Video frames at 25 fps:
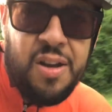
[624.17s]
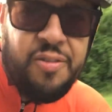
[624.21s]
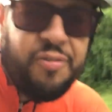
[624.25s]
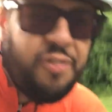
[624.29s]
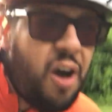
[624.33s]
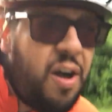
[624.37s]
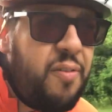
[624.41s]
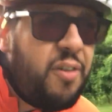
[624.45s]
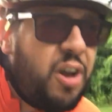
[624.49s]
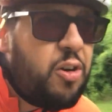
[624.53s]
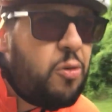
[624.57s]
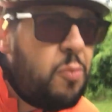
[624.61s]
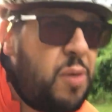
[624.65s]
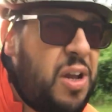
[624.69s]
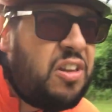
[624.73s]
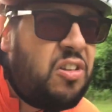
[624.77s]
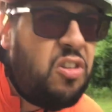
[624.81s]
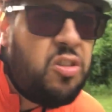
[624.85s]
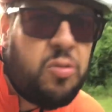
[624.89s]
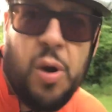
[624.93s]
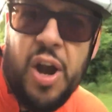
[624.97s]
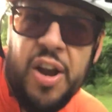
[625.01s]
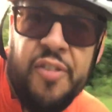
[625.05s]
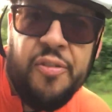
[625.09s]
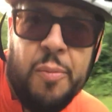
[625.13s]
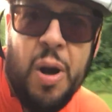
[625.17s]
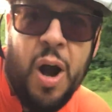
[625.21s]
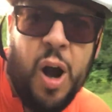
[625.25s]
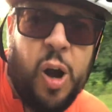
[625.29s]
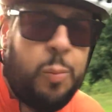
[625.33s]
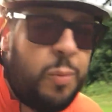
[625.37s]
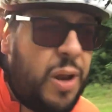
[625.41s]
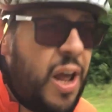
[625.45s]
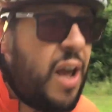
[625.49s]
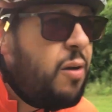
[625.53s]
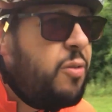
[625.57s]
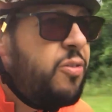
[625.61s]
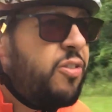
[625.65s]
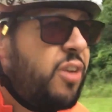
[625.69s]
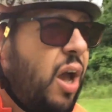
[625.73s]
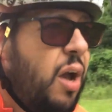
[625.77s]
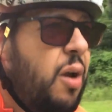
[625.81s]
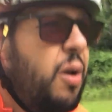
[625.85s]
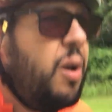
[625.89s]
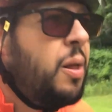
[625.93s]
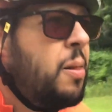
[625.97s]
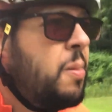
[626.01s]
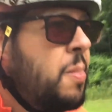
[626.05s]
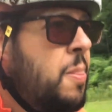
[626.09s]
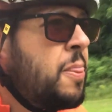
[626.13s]
500 meters away from home now, so
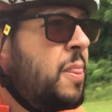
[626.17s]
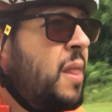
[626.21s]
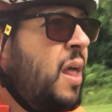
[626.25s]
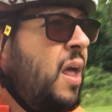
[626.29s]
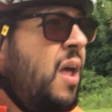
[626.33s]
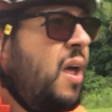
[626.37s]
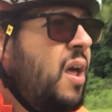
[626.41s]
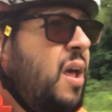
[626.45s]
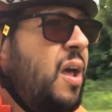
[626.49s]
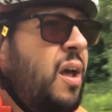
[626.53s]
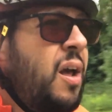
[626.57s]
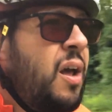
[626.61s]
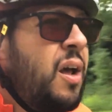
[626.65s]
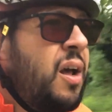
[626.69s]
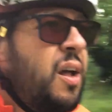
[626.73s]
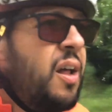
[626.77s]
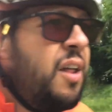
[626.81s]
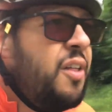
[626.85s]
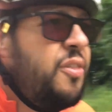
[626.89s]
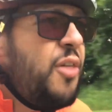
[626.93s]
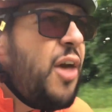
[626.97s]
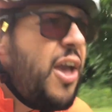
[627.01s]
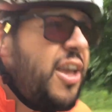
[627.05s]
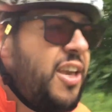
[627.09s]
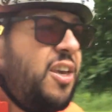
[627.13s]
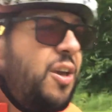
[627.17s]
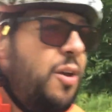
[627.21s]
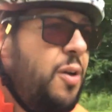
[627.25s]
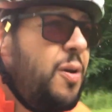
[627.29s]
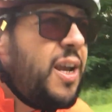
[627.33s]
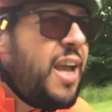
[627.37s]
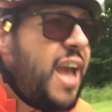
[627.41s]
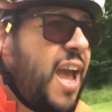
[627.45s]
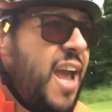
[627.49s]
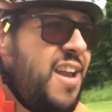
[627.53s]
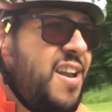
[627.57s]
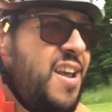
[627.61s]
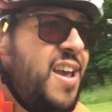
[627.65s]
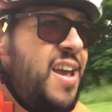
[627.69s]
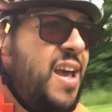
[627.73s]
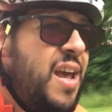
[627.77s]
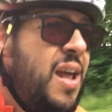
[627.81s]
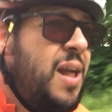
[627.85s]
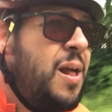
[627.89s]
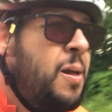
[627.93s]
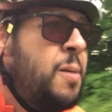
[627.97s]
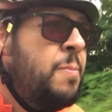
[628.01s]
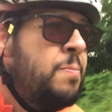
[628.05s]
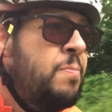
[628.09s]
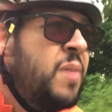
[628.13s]
thank you again,
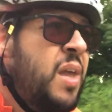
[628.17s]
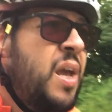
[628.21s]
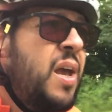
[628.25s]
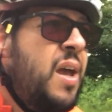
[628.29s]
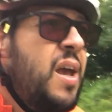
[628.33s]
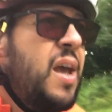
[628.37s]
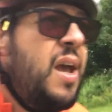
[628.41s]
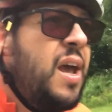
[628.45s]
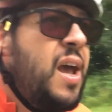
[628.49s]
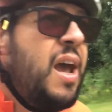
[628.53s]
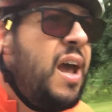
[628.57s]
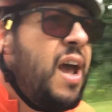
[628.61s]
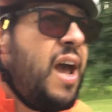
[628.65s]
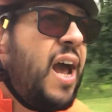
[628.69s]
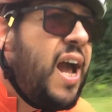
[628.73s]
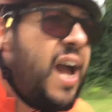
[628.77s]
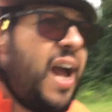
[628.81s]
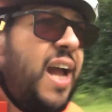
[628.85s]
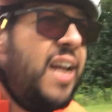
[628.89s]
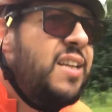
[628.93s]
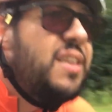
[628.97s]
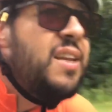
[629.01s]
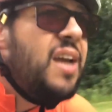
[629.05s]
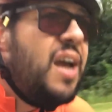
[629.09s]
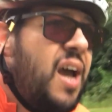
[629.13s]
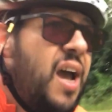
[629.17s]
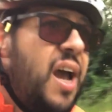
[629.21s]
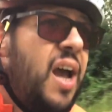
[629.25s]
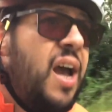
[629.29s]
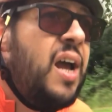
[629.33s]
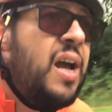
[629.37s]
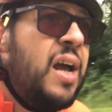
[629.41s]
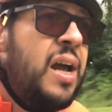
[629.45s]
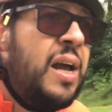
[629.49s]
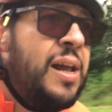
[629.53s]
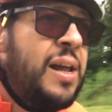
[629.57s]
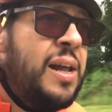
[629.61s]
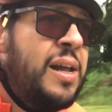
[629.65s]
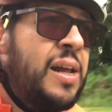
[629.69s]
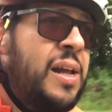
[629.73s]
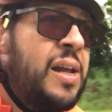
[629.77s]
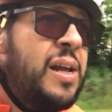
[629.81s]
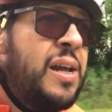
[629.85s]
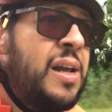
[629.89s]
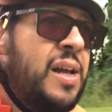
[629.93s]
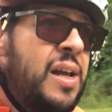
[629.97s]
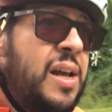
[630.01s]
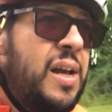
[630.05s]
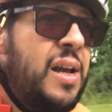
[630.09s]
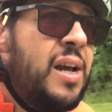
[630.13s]
and
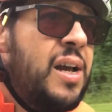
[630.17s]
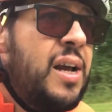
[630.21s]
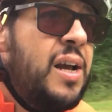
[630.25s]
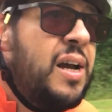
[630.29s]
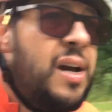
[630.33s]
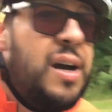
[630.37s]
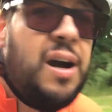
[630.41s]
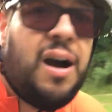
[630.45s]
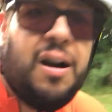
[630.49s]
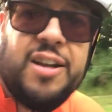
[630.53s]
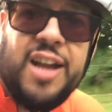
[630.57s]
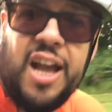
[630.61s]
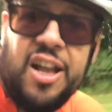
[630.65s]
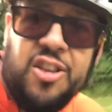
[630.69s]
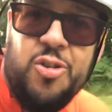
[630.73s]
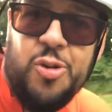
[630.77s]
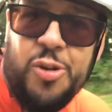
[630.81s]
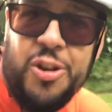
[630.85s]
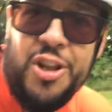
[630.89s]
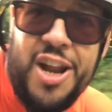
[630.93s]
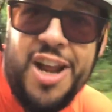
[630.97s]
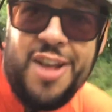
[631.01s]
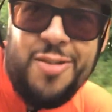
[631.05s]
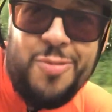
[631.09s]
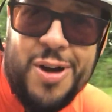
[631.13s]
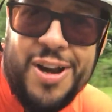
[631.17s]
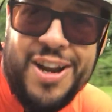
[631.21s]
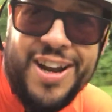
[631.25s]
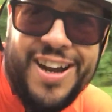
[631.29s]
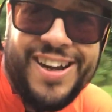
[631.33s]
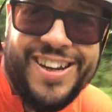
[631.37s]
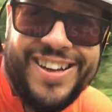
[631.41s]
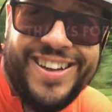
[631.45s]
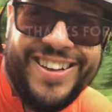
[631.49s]
I'll catch you on the next one.